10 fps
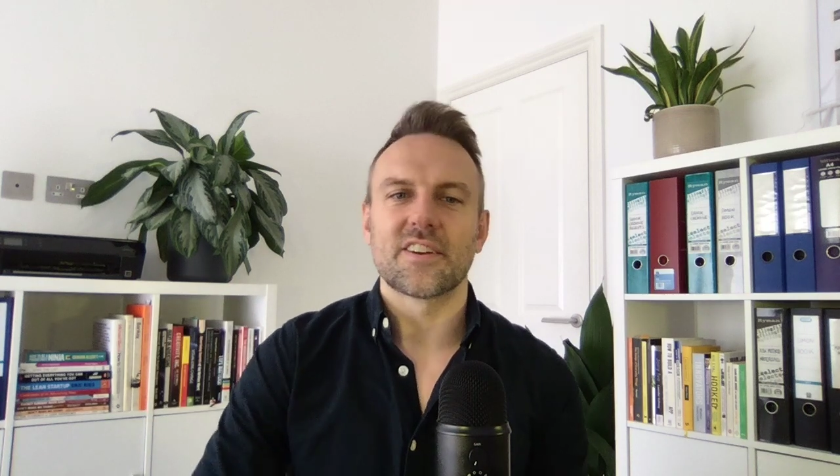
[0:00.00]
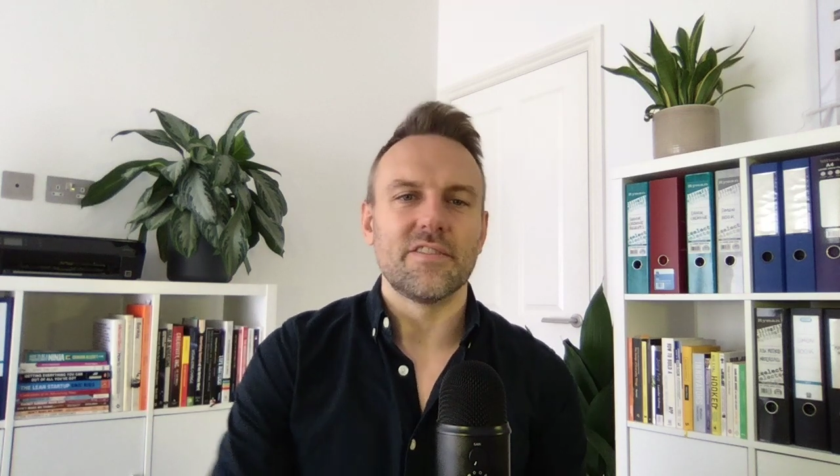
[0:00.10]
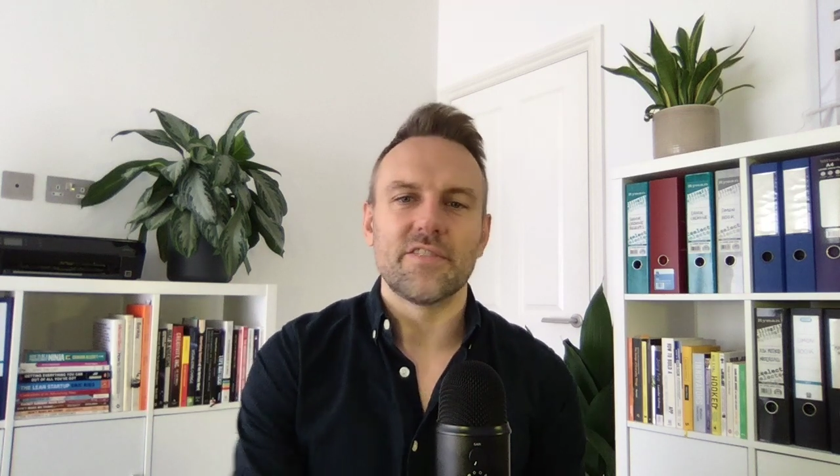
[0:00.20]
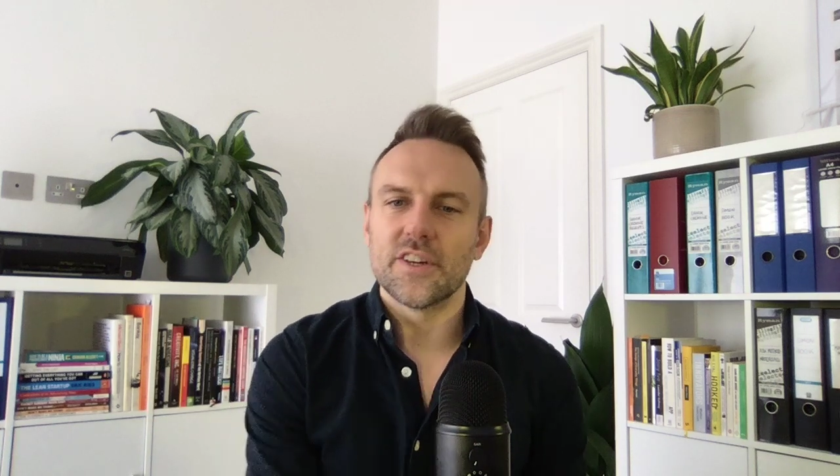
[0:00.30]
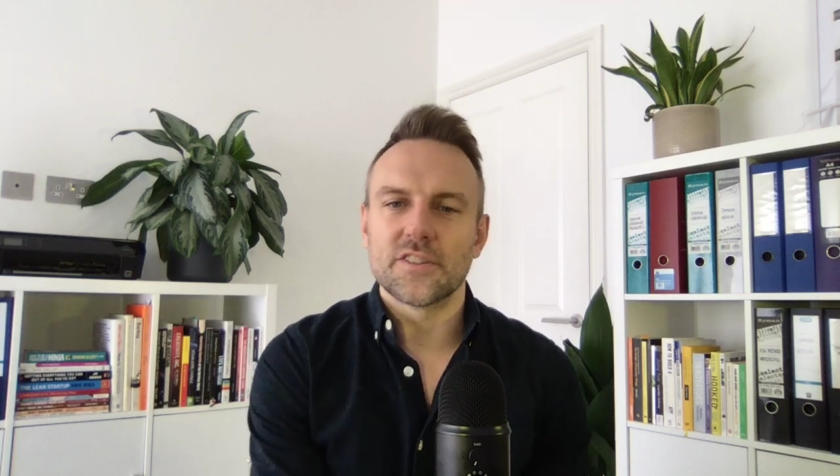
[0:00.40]

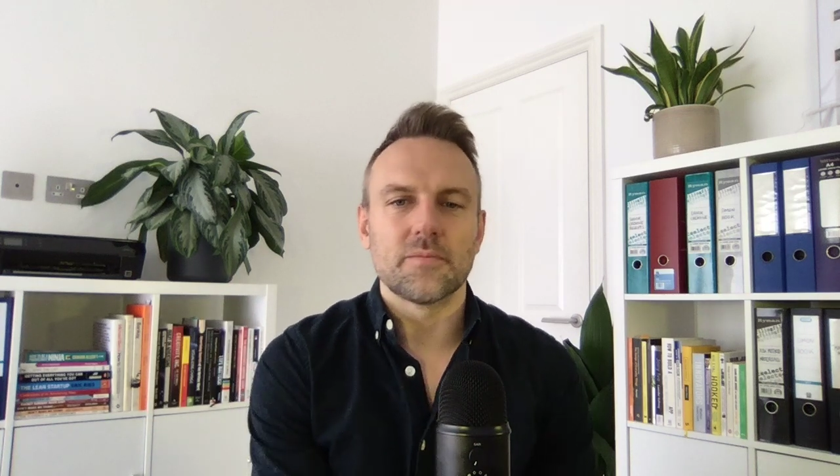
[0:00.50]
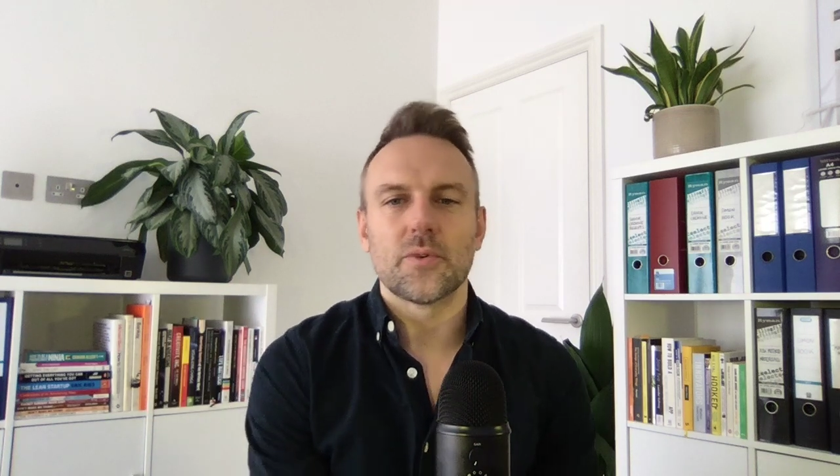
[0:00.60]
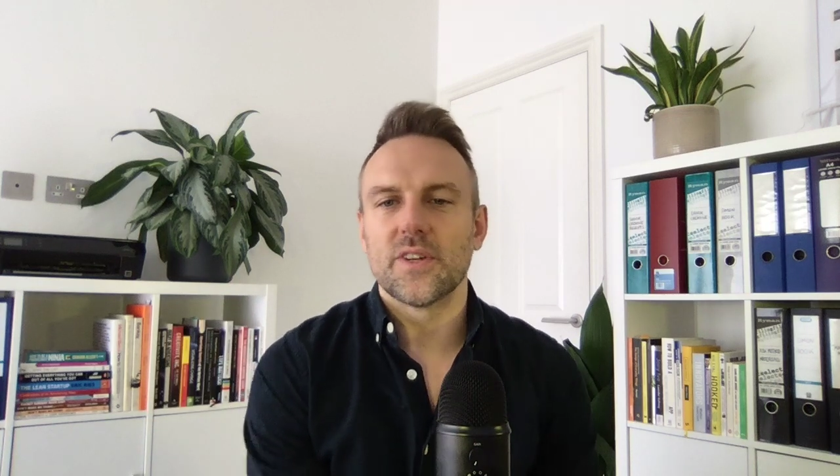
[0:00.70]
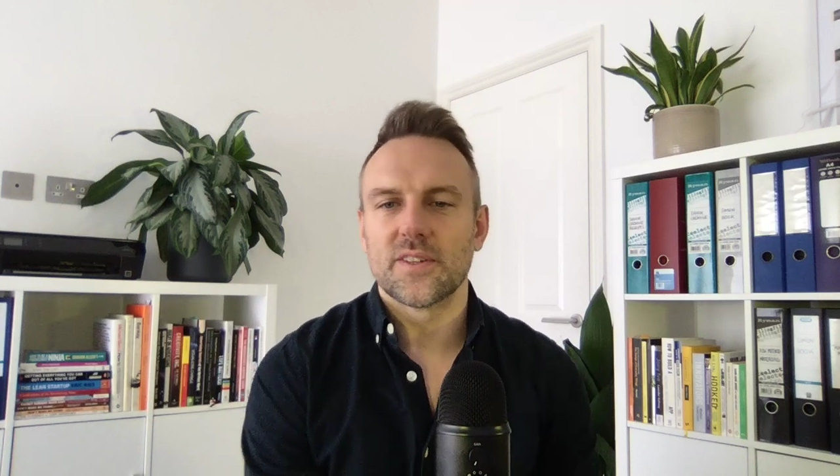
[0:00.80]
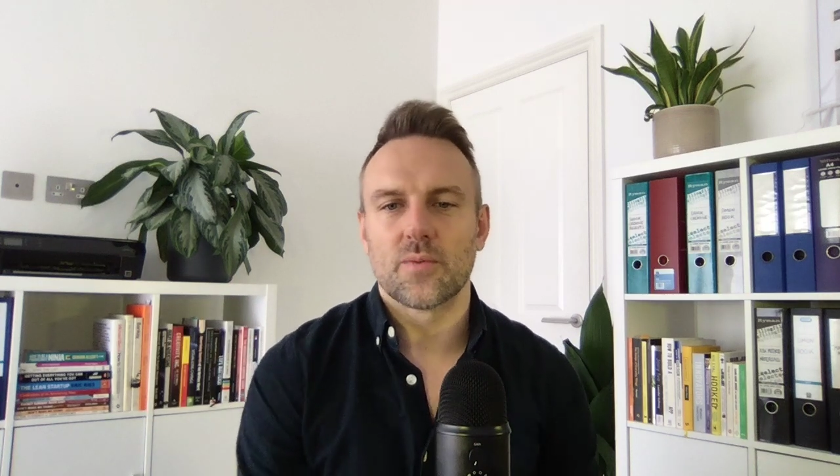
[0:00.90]
conversion
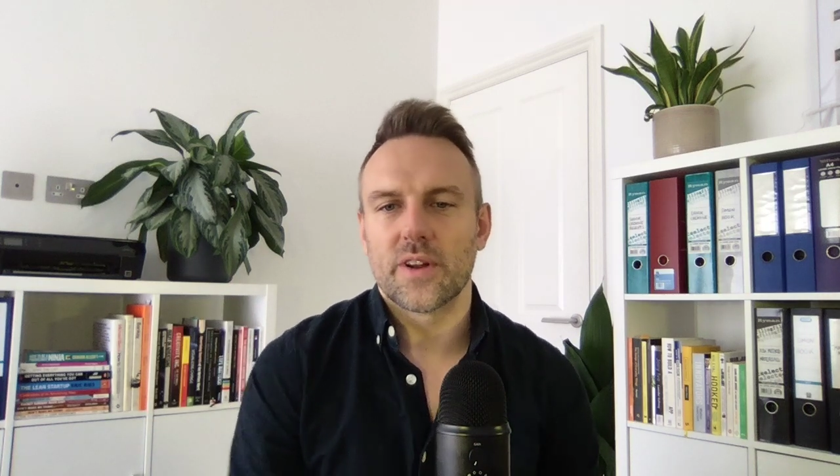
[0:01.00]
points,